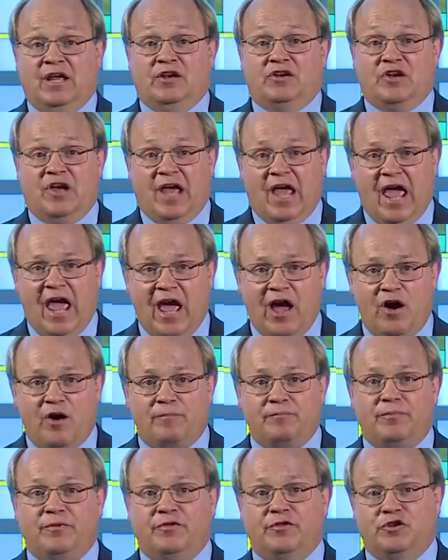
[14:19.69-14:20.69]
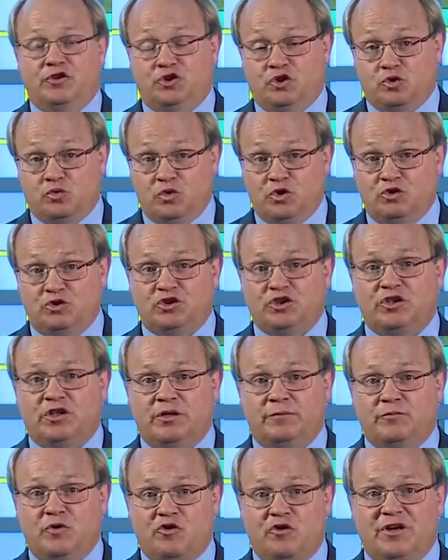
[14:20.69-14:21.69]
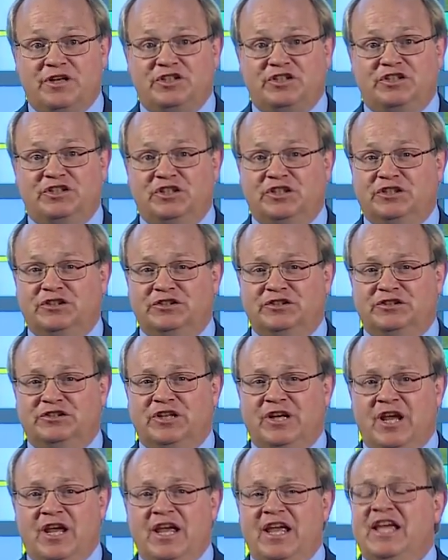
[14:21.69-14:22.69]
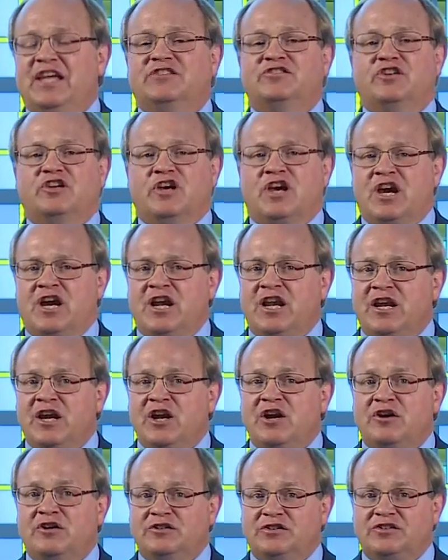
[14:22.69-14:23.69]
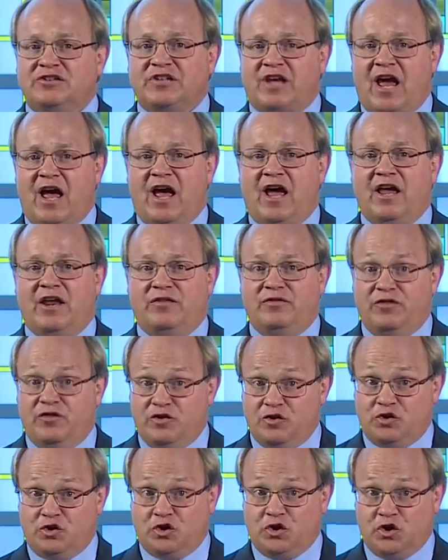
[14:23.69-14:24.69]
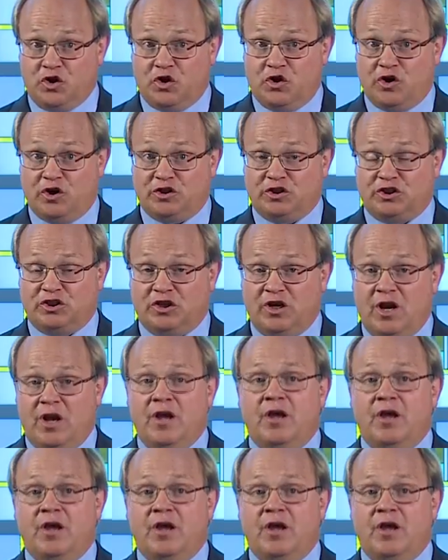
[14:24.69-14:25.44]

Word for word: to help the Jerusalem Christians is a clear sign the church,